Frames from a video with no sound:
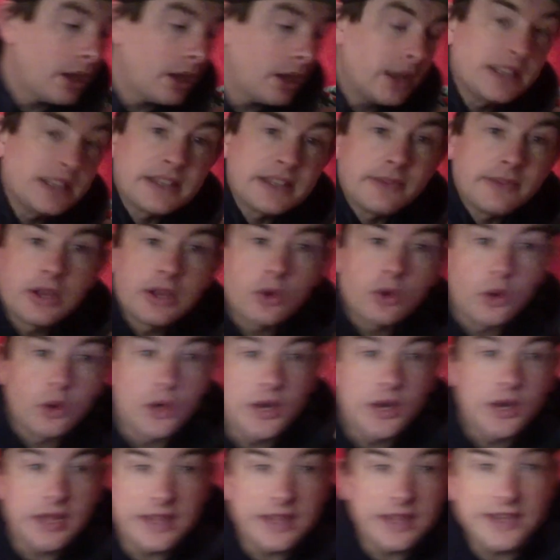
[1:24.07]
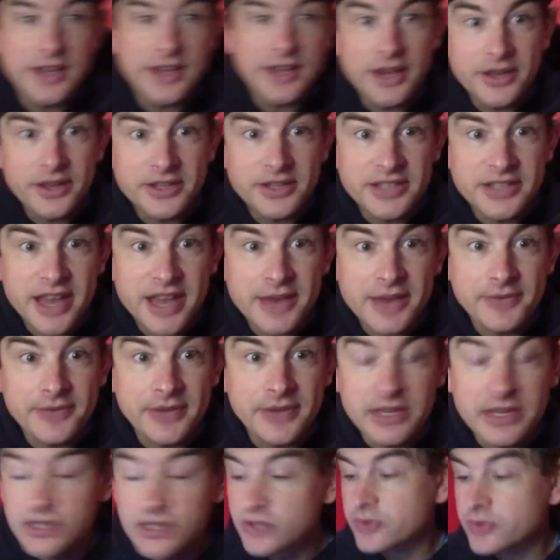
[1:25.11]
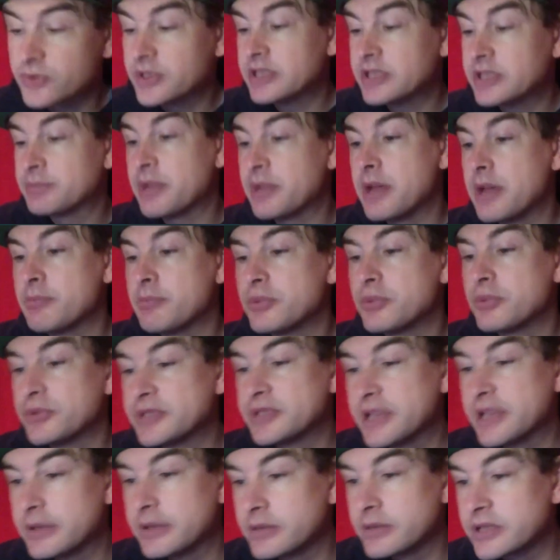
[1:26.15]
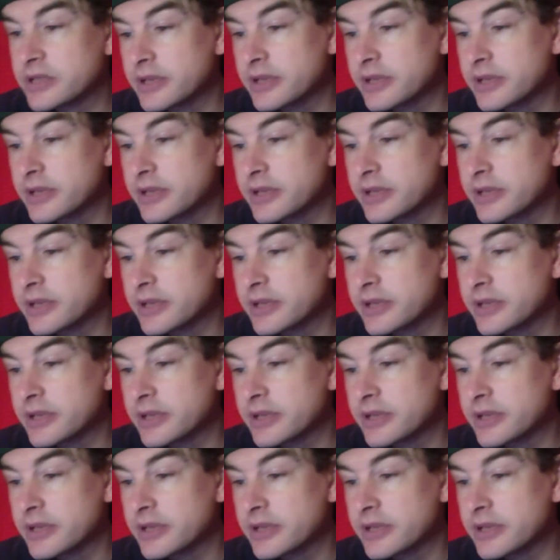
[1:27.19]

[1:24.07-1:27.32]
let's have a little look at the tech features on these bad boys then.